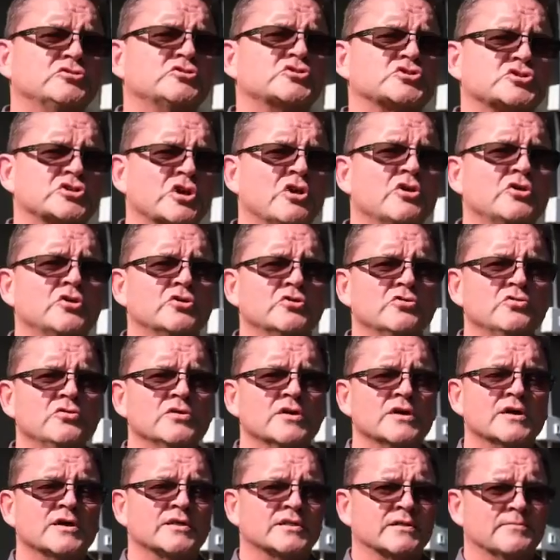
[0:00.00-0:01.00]
to show you
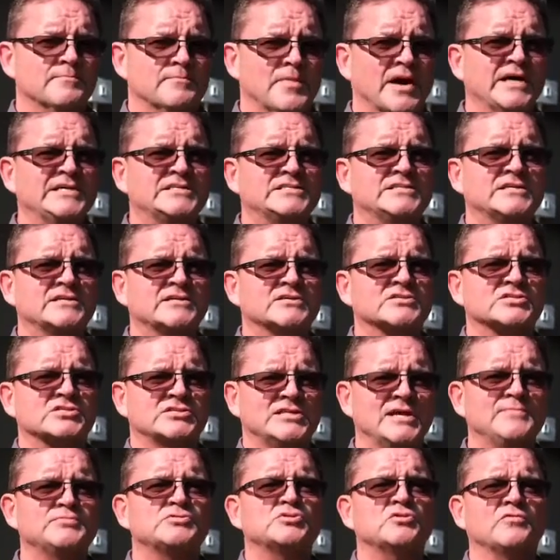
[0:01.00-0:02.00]
the basic
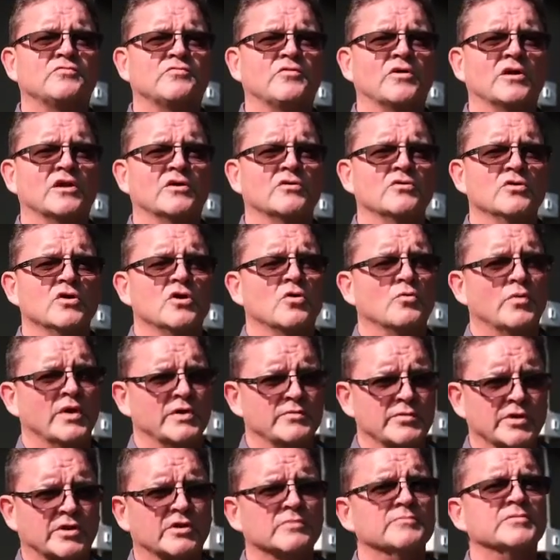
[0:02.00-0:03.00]
steps to follow
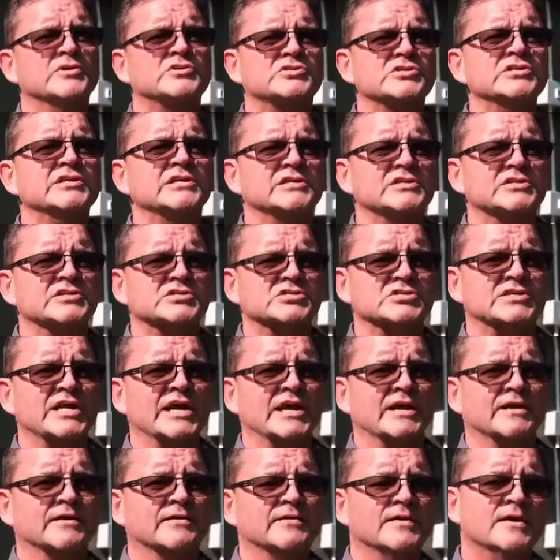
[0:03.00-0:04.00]
when we're commissioning this
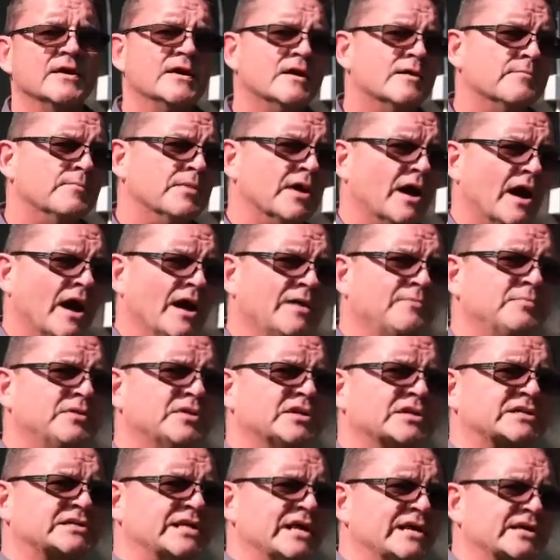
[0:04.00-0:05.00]
tank behind me
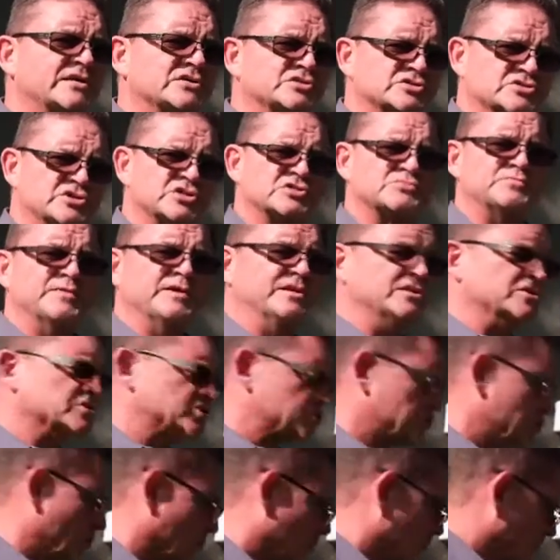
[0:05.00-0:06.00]
the tank has just been
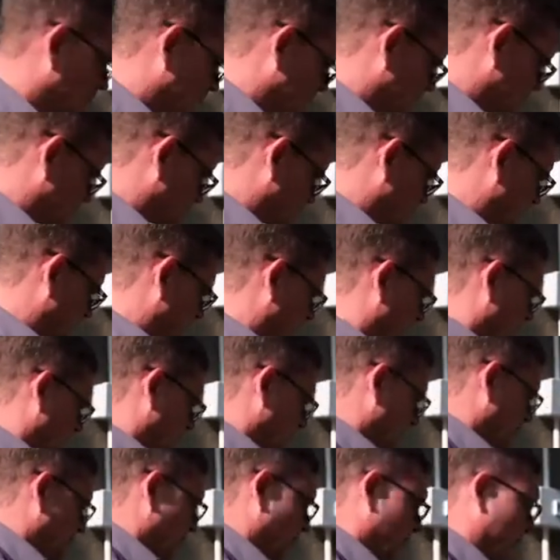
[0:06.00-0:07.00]
installed
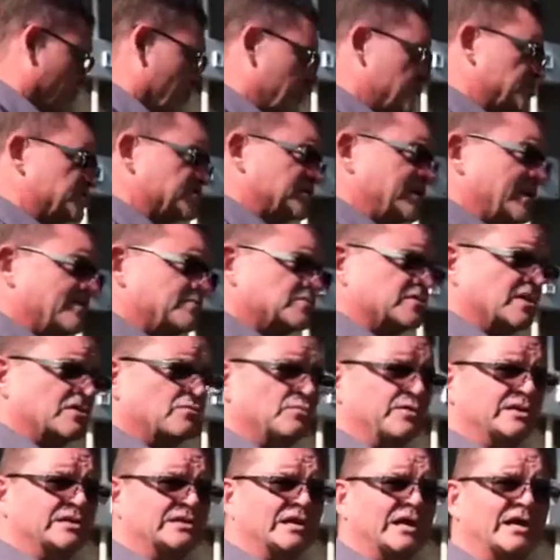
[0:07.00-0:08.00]
and the first steps
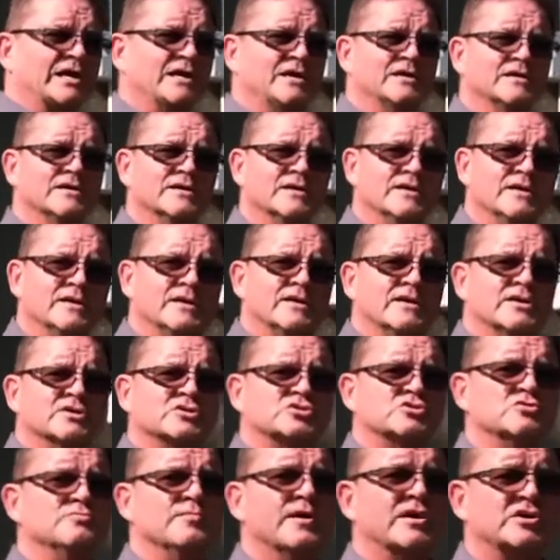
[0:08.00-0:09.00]
that we take
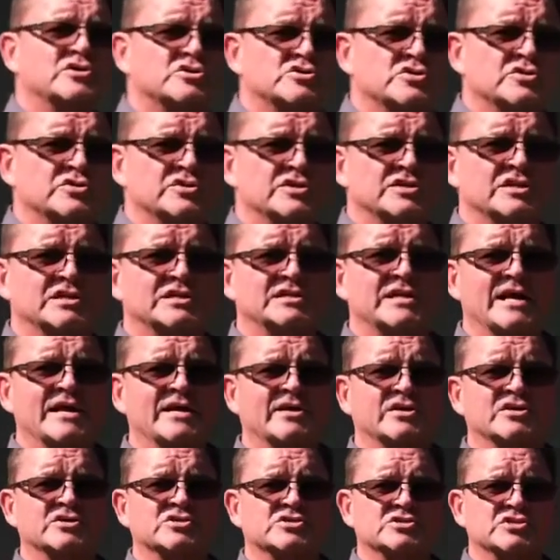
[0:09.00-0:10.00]
is to make sure that the
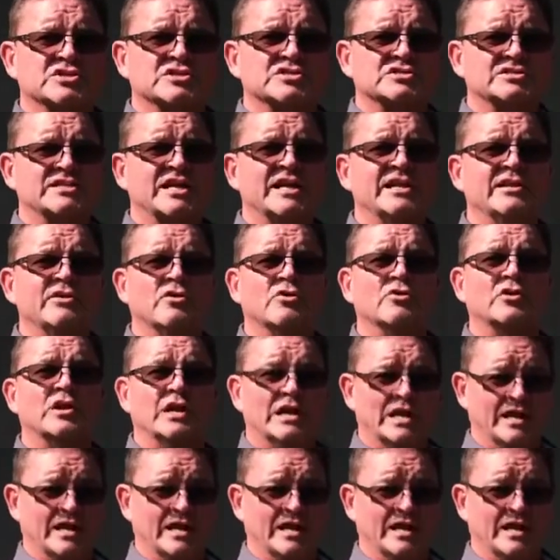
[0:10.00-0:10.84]
tank is standing on a